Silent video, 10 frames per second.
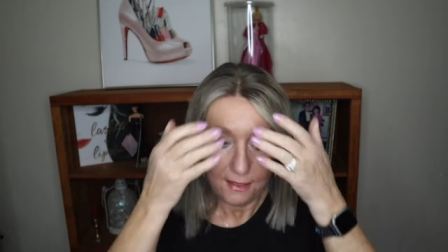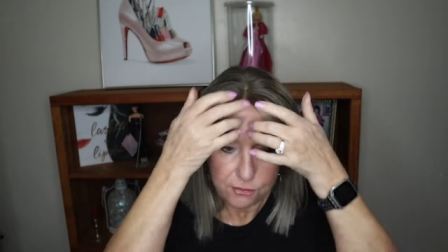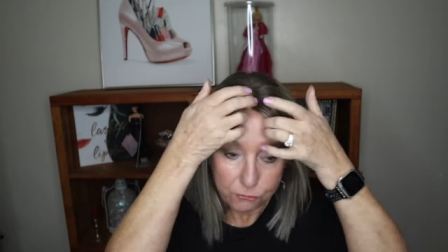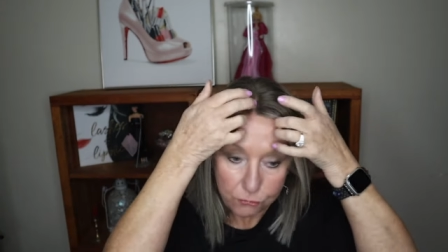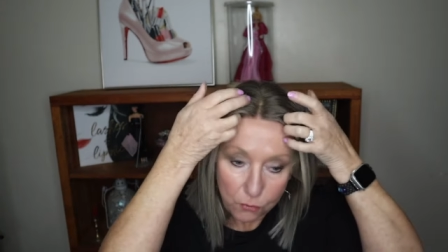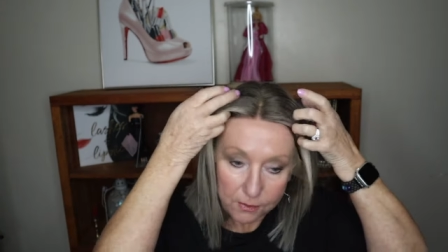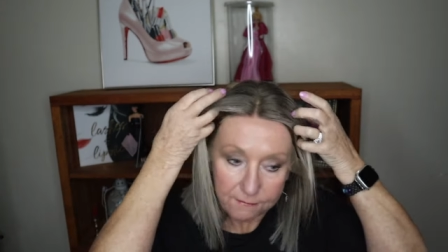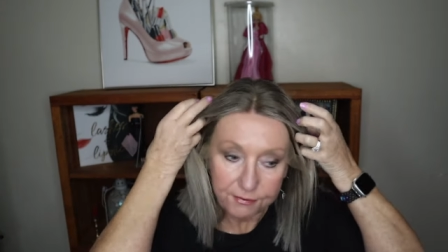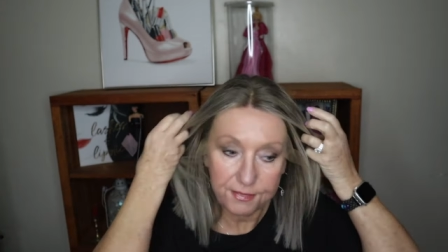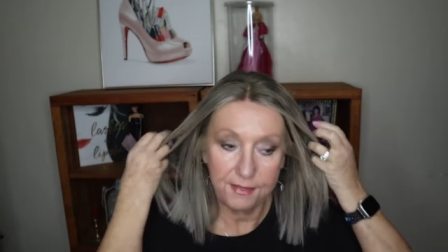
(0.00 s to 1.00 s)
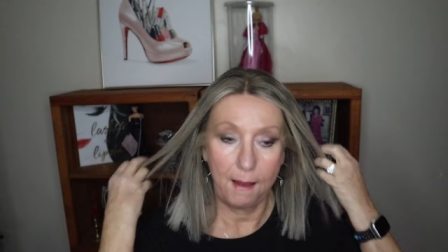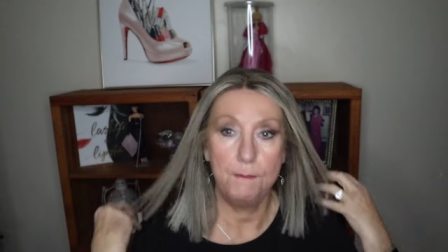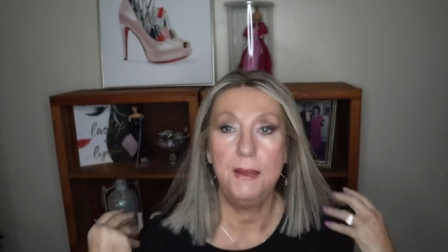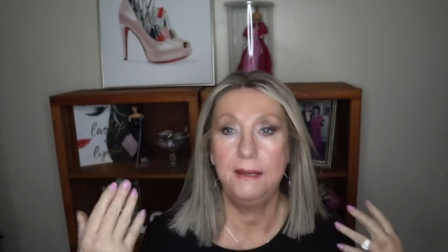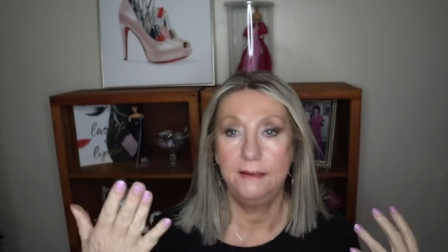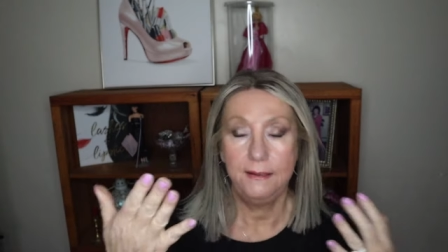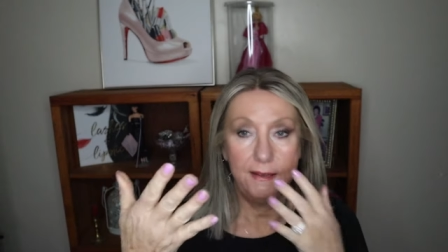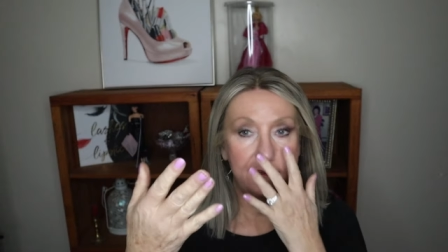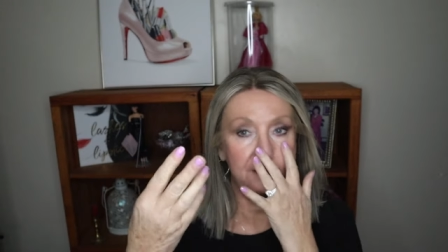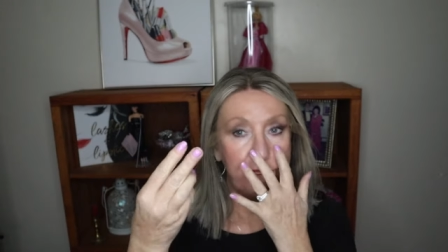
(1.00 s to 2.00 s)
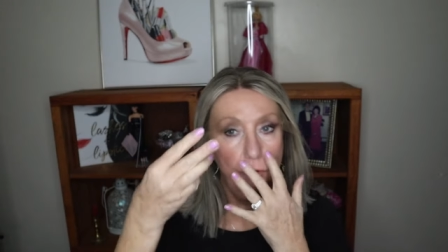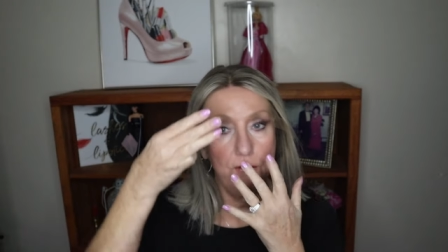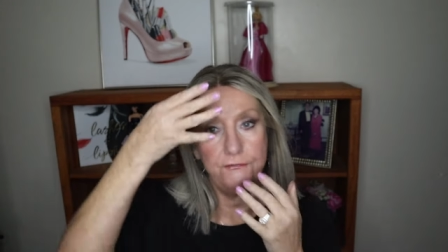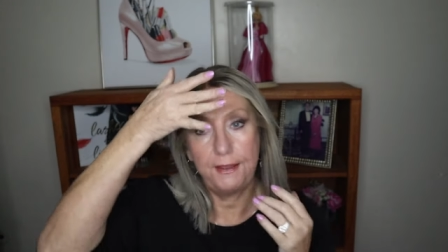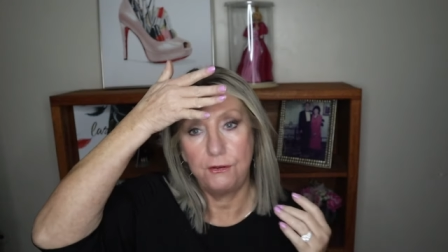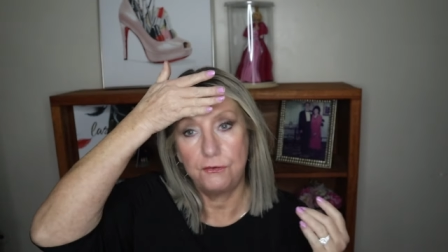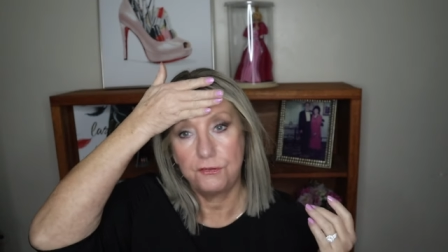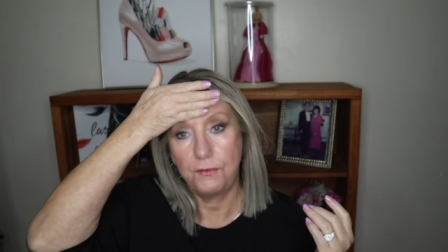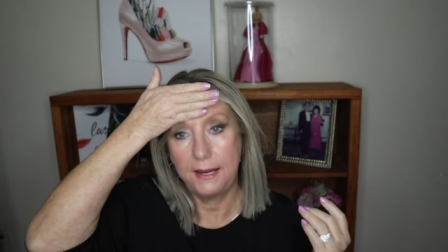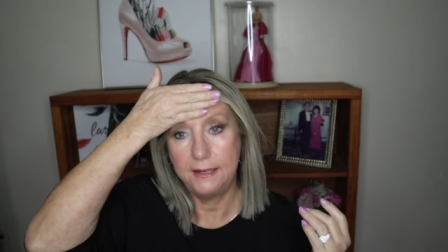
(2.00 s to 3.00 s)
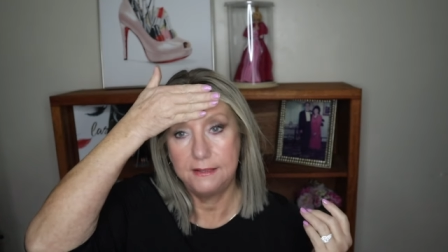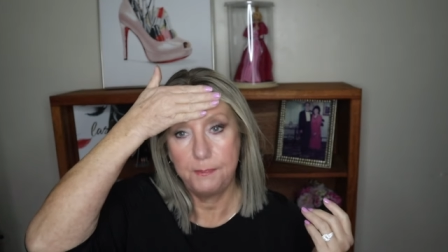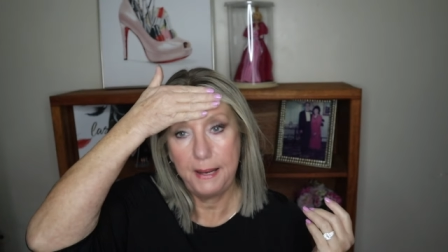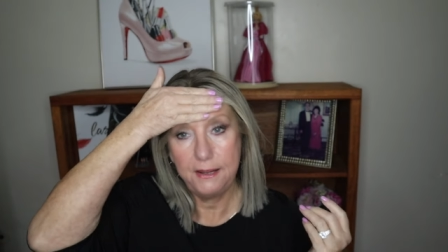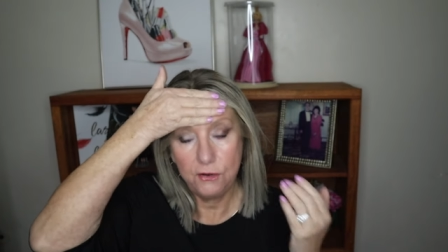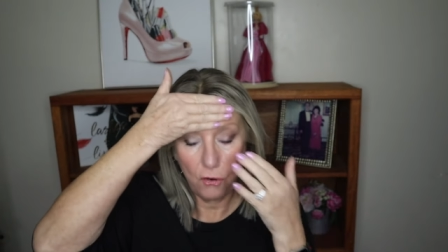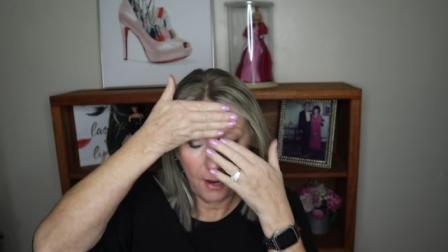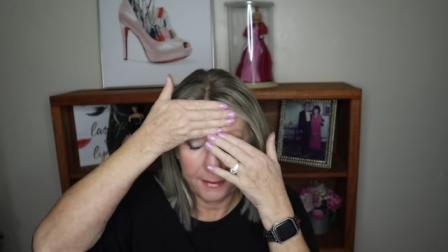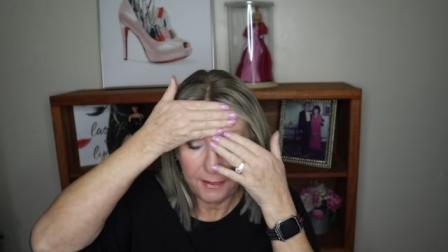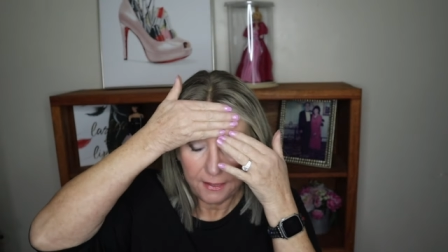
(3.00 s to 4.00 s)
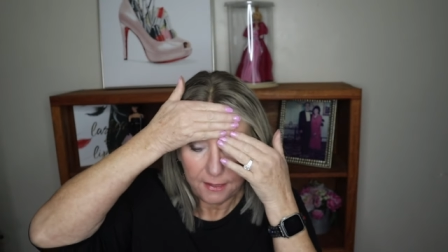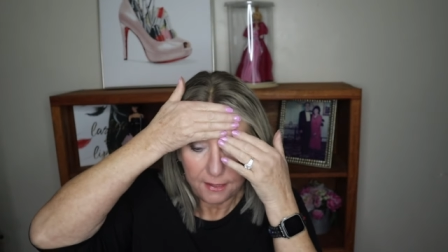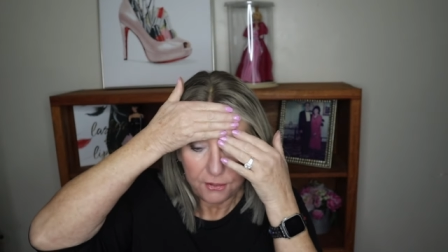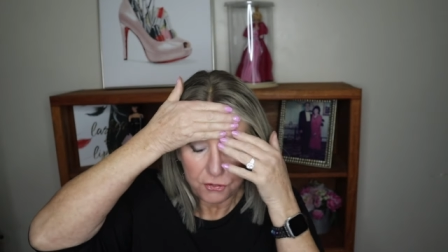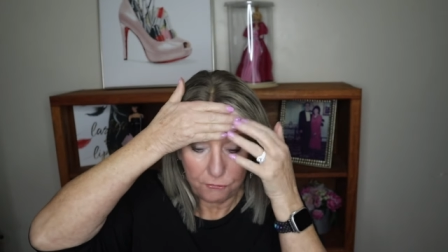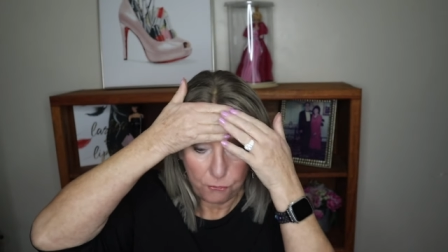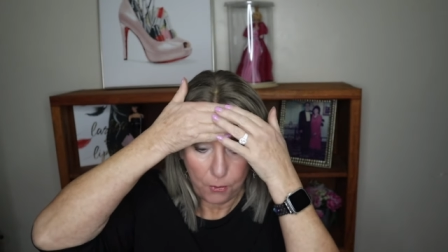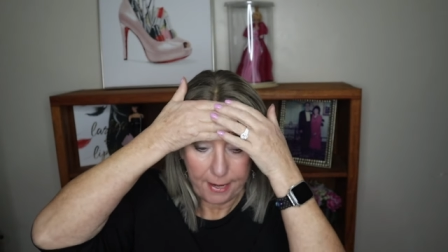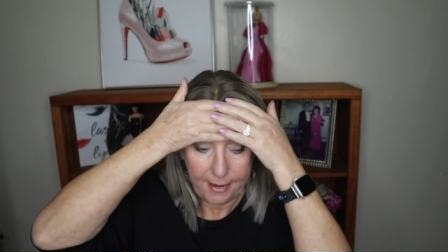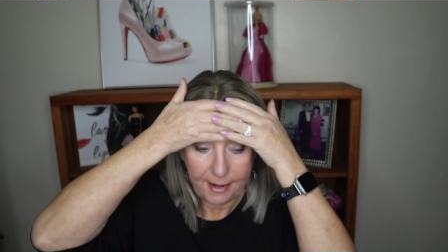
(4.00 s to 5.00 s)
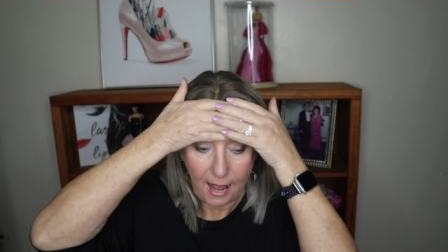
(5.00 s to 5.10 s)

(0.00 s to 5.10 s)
The rule of thumb is four fingers, right? Depending on your forehead.